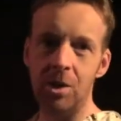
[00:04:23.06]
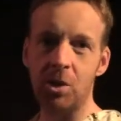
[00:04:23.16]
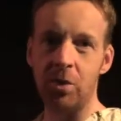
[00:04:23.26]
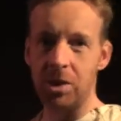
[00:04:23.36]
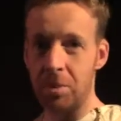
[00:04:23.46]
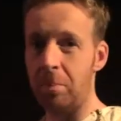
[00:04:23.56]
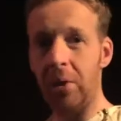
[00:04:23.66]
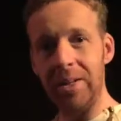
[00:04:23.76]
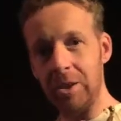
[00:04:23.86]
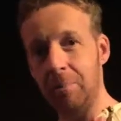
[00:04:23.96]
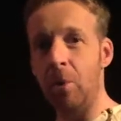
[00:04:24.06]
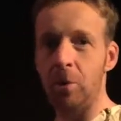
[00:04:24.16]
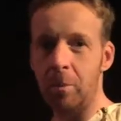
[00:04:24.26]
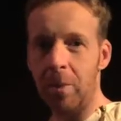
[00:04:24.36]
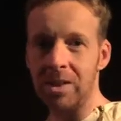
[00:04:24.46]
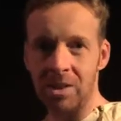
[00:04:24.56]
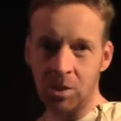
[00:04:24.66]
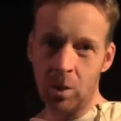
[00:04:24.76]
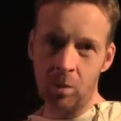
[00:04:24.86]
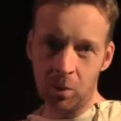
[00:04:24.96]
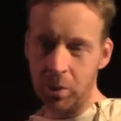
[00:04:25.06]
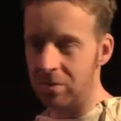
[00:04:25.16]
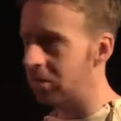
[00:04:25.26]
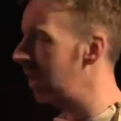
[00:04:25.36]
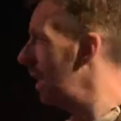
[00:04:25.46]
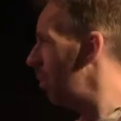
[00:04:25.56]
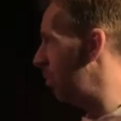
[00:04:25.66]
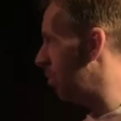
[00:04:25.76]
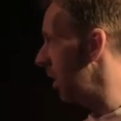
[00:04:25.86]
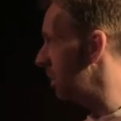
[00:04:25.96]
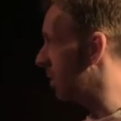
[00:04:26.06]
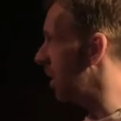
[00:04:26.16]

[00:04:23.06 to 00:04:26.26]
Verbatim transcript: useful as a place to put the presents once we've we've got them.